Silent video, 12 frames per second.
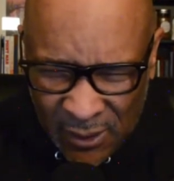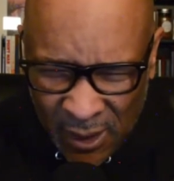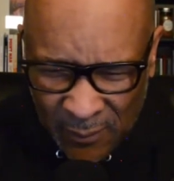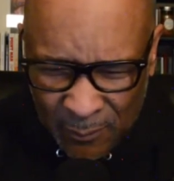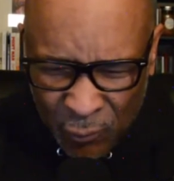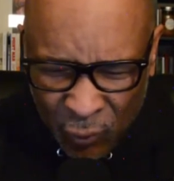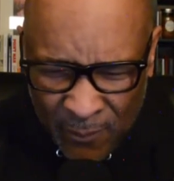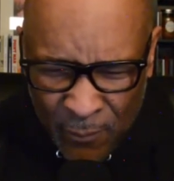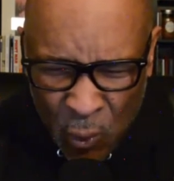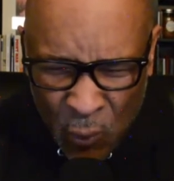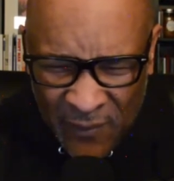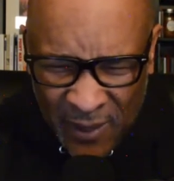
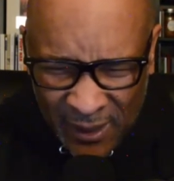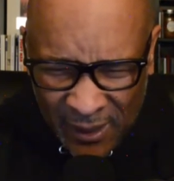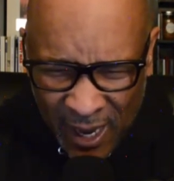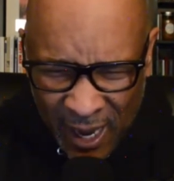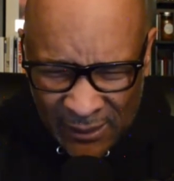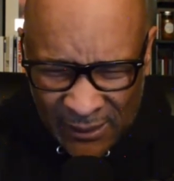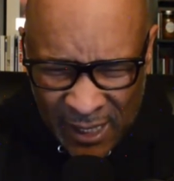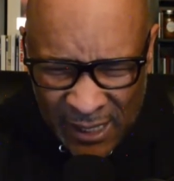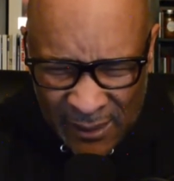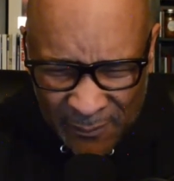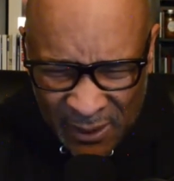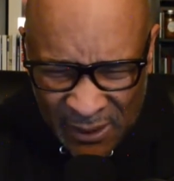removing God,
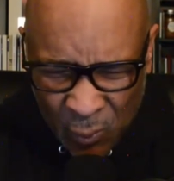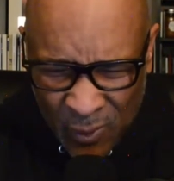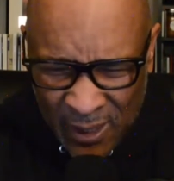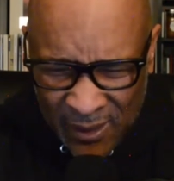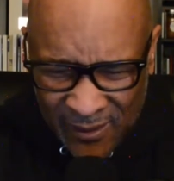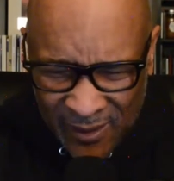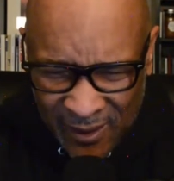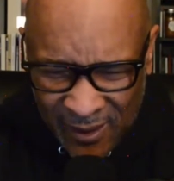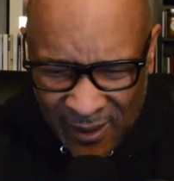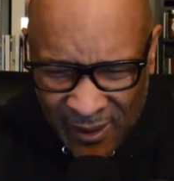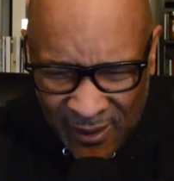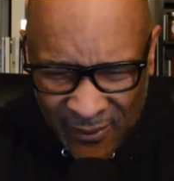cutting between
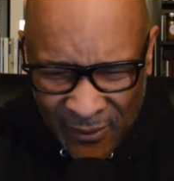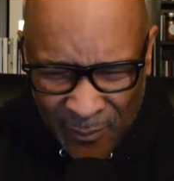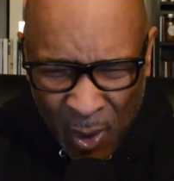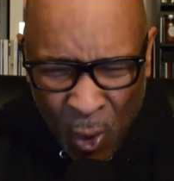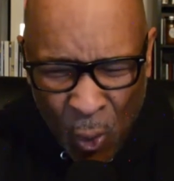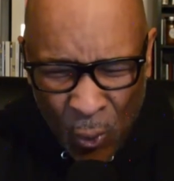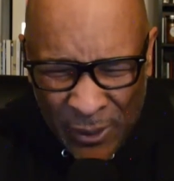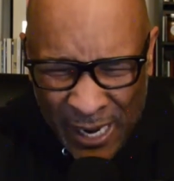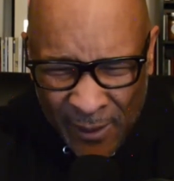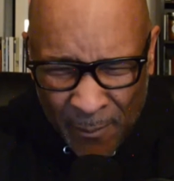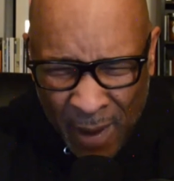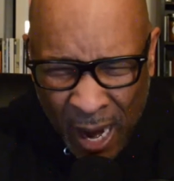the bone and the
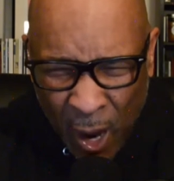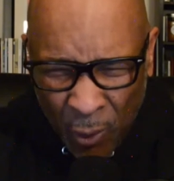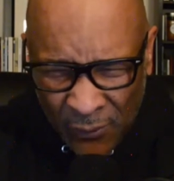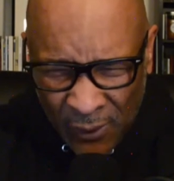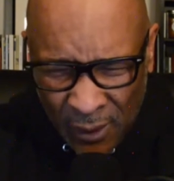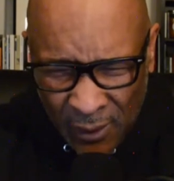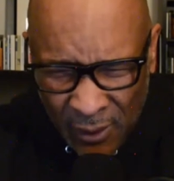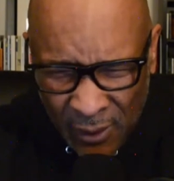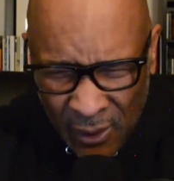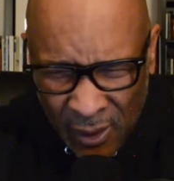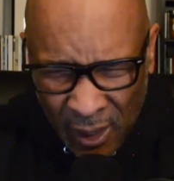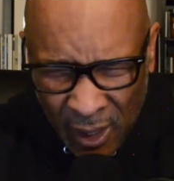marrow,
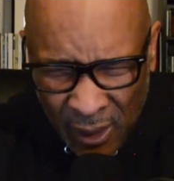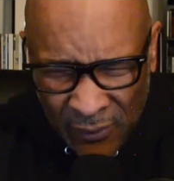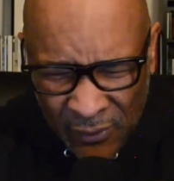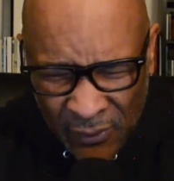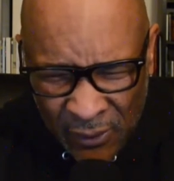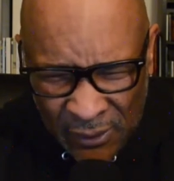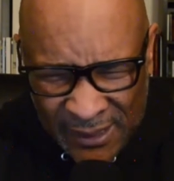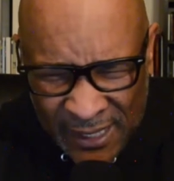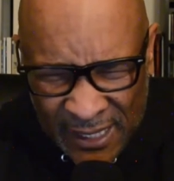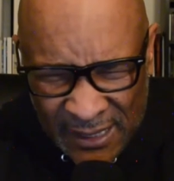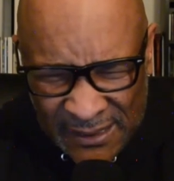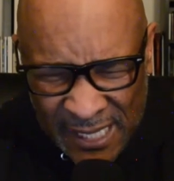the
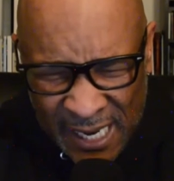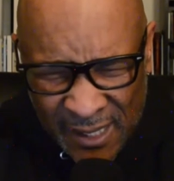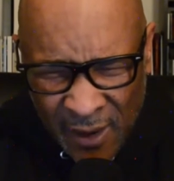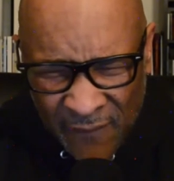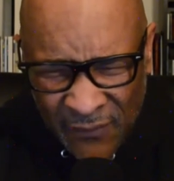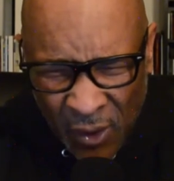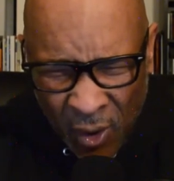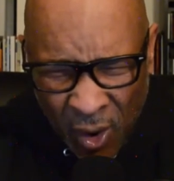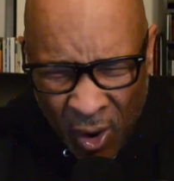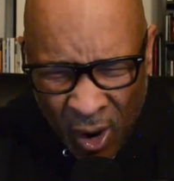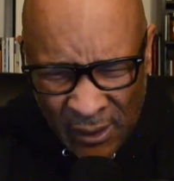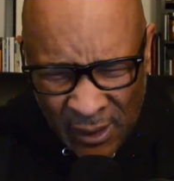intent of the
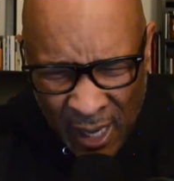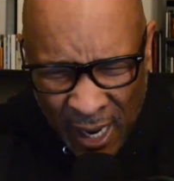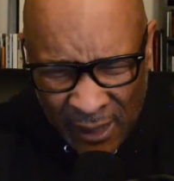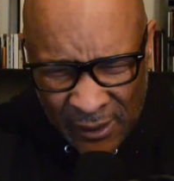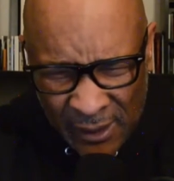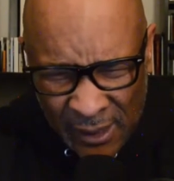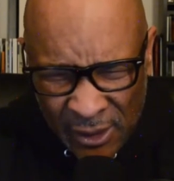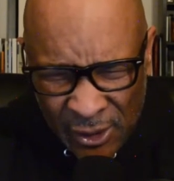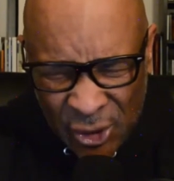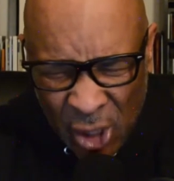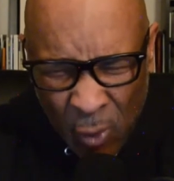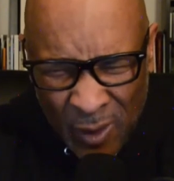heart. God,
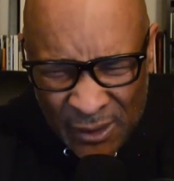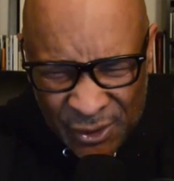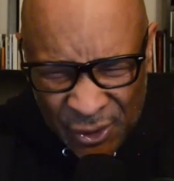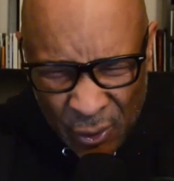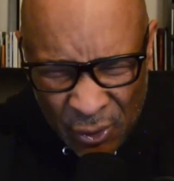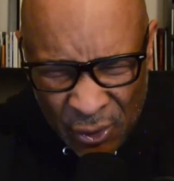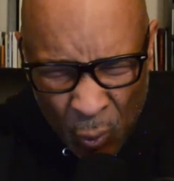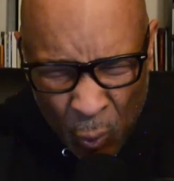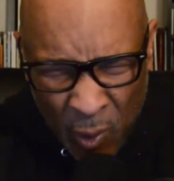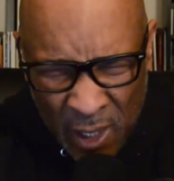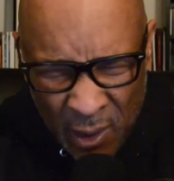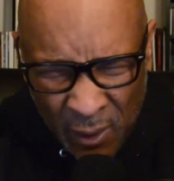show us your
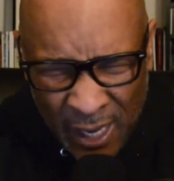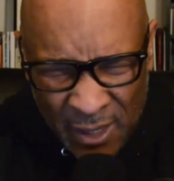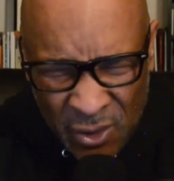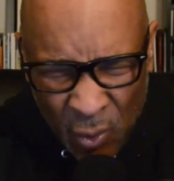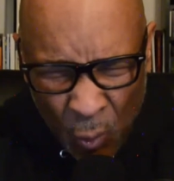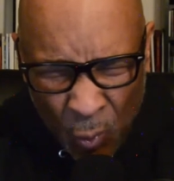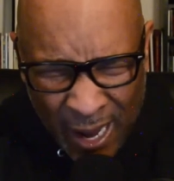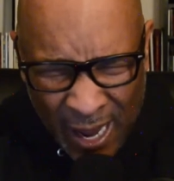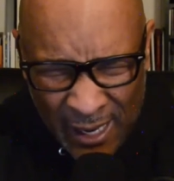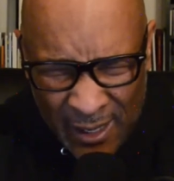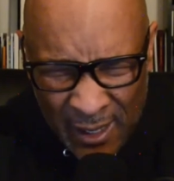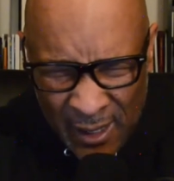will and your
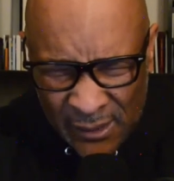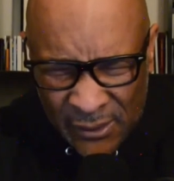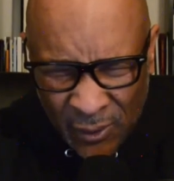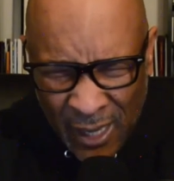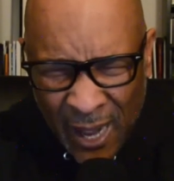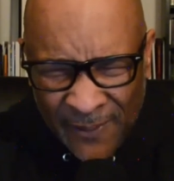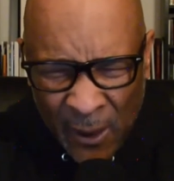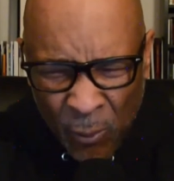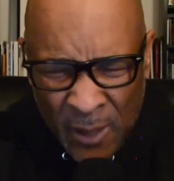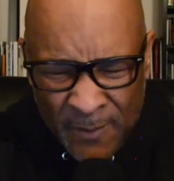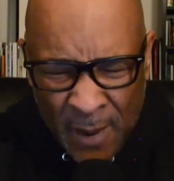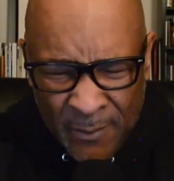way, so God, that
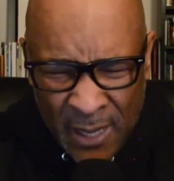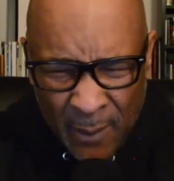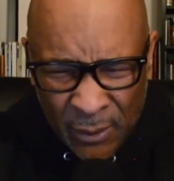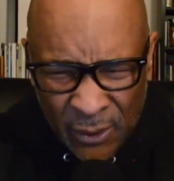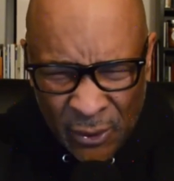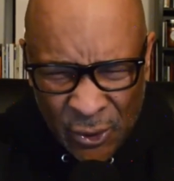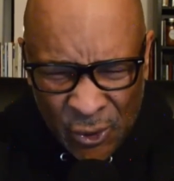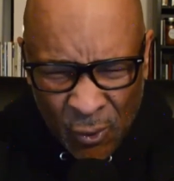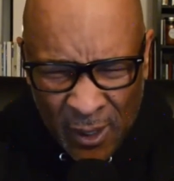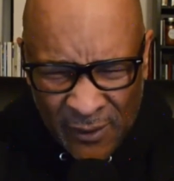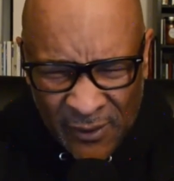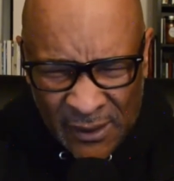we may be able to
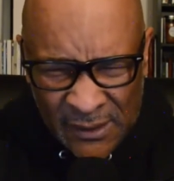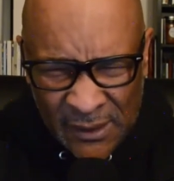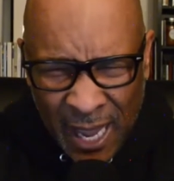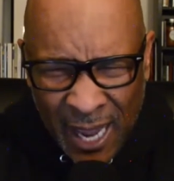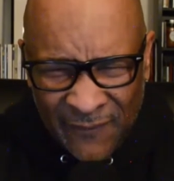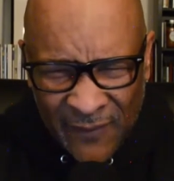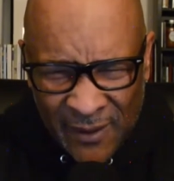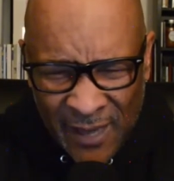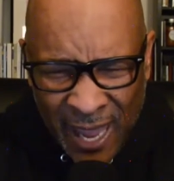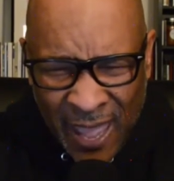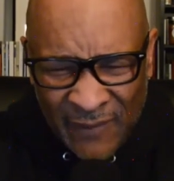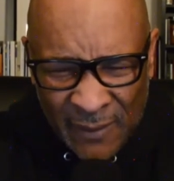enjoy this life and
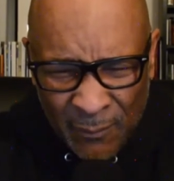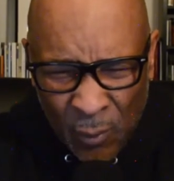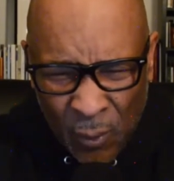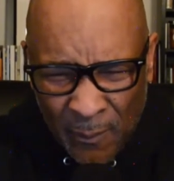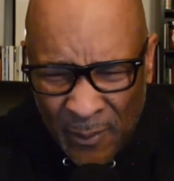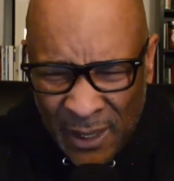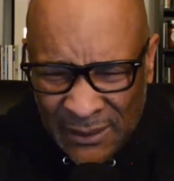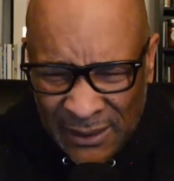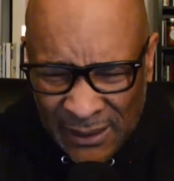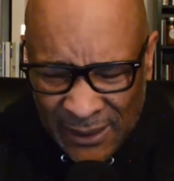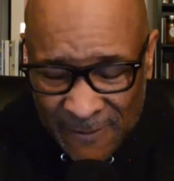have it more abundantly.